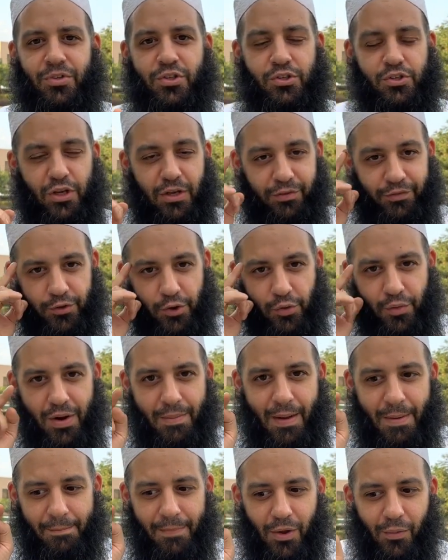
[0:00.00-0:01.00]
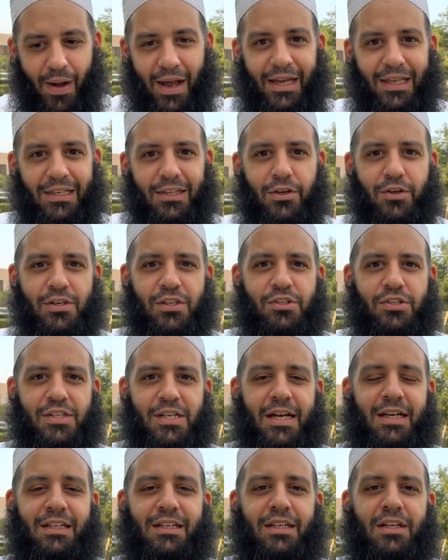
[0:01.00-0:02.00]
So if you remember while you're
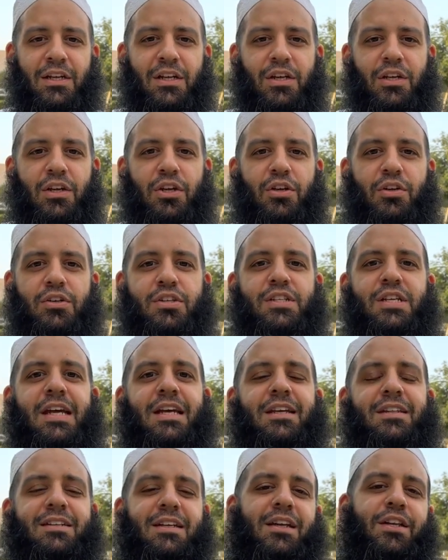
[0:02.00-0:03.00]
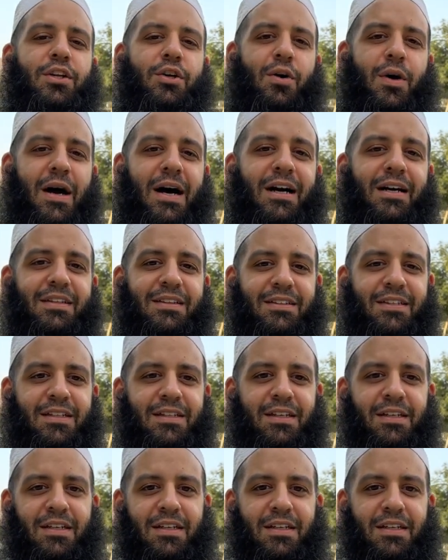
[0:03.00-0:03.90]
inside, you say it in your heart.